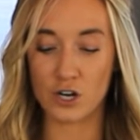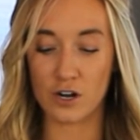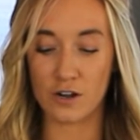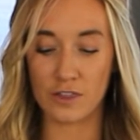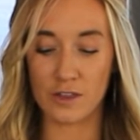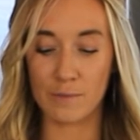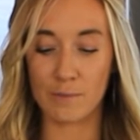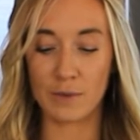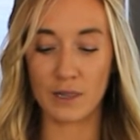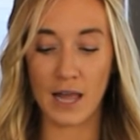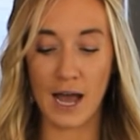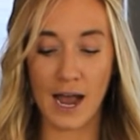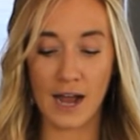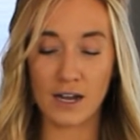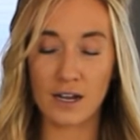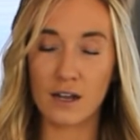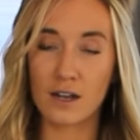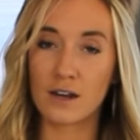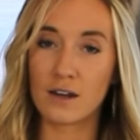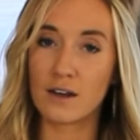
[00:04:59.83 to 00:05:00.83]
turn the
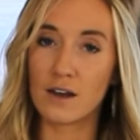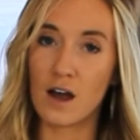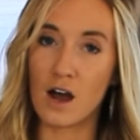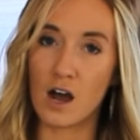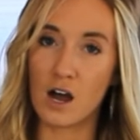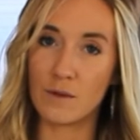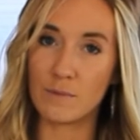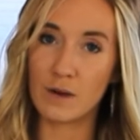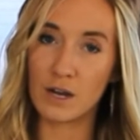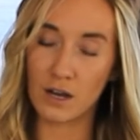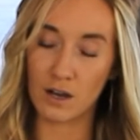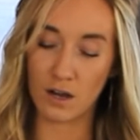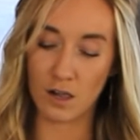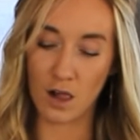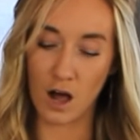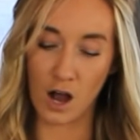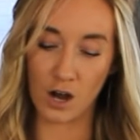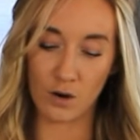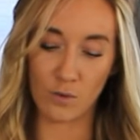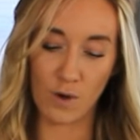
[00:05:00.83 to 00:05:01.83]
black knob
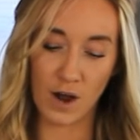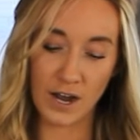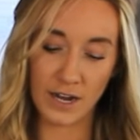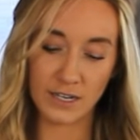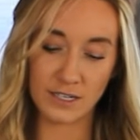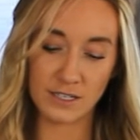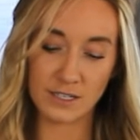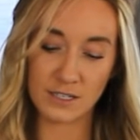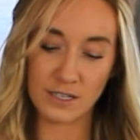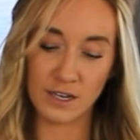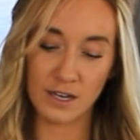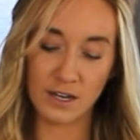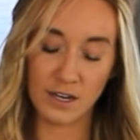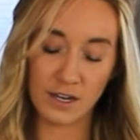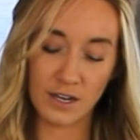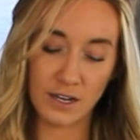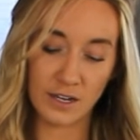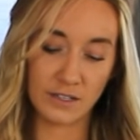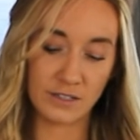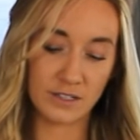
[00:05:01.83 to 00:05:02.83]
clockwise.
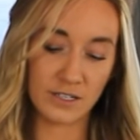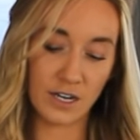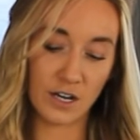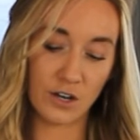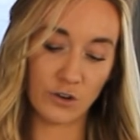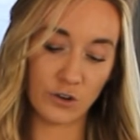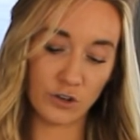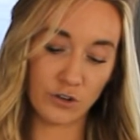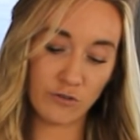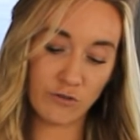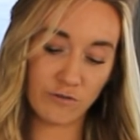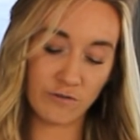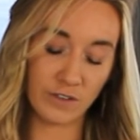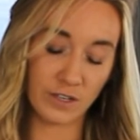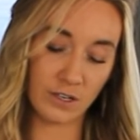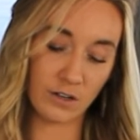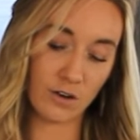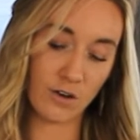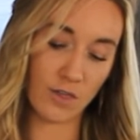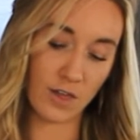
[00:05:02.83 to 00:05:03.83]
until you
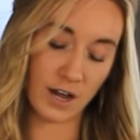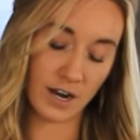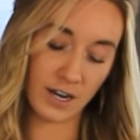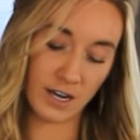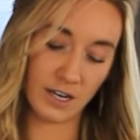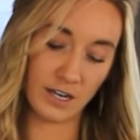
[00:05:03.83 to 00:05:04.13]
feel that